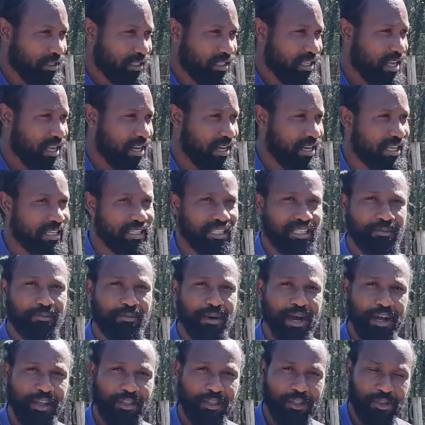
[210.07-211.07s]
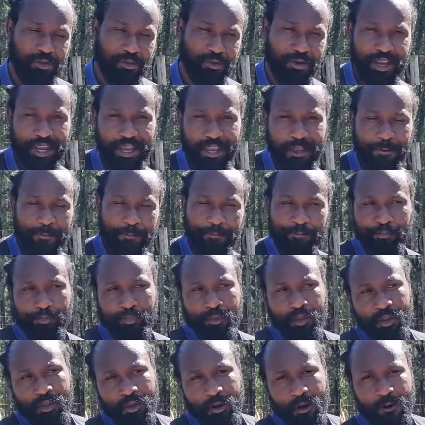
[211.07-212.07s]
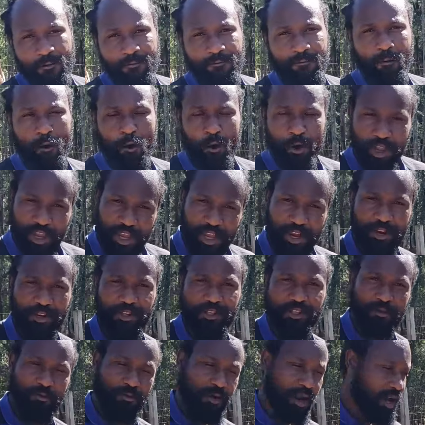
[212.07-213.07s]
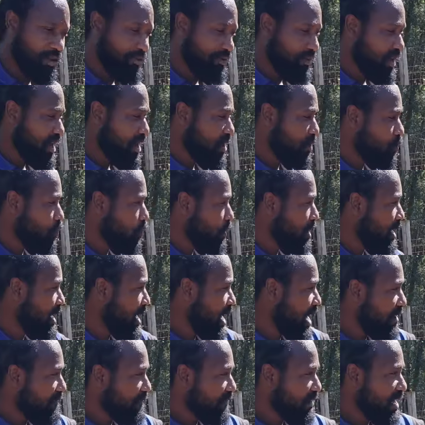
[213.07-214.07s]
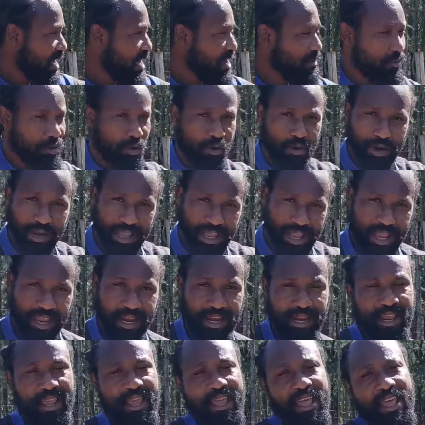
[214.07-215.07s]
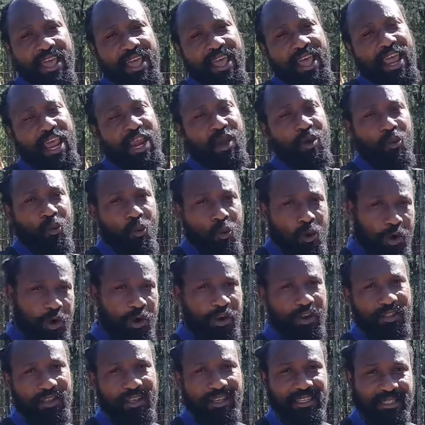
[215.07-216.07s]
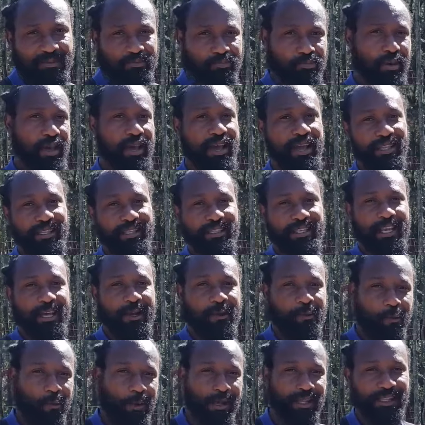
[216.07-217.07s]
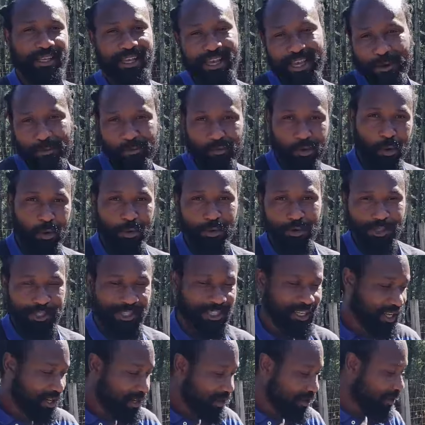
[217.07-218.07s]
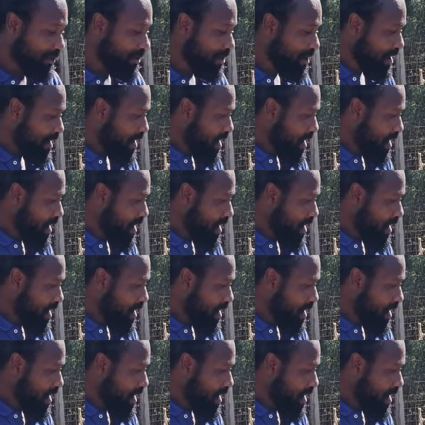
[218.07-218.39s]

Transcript: to say at least about three or four years around there, we have came on in and worked these beds with a rototiller.